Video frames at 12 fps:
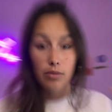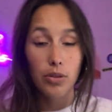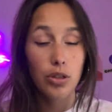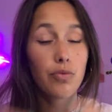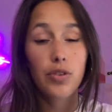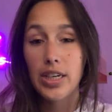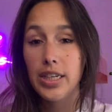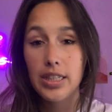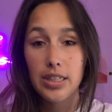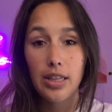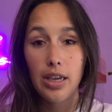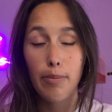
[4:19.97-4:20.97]
You really need
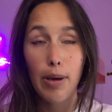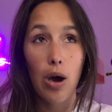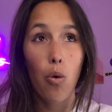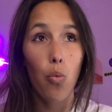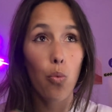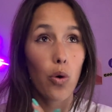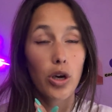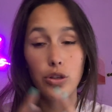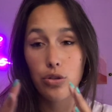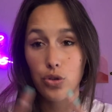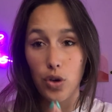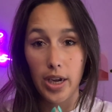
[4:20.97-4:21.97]
to think about what
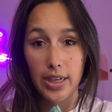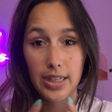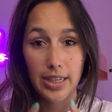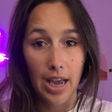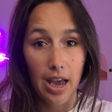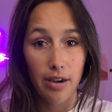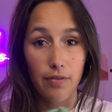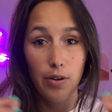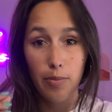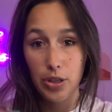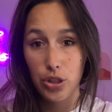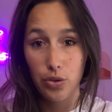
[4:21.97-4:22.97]
you're trying to get
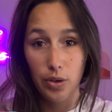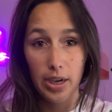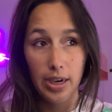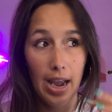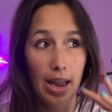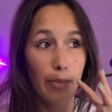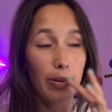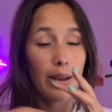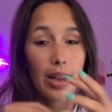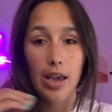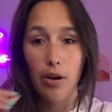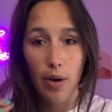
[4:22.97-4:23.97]
from this grid and
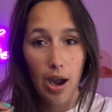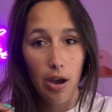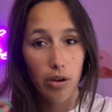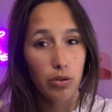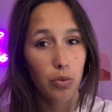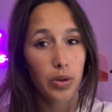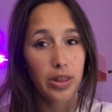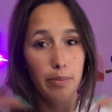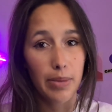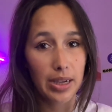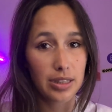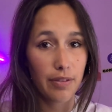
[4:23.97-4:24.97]
play around with the
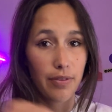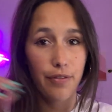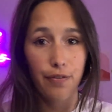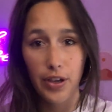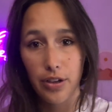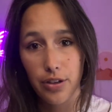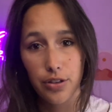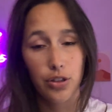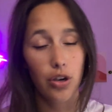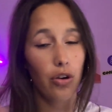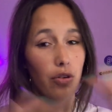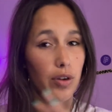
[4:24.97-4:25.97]
mix of the fills, the
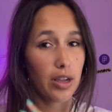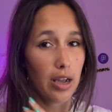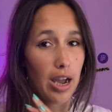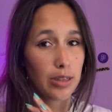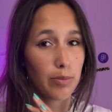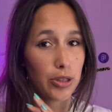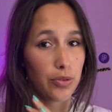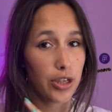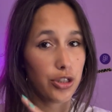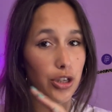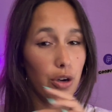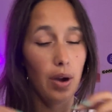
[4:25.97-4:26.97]
lock aspect
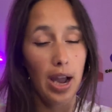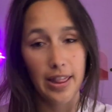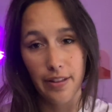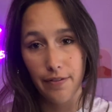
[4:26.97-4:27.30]
ratio, and the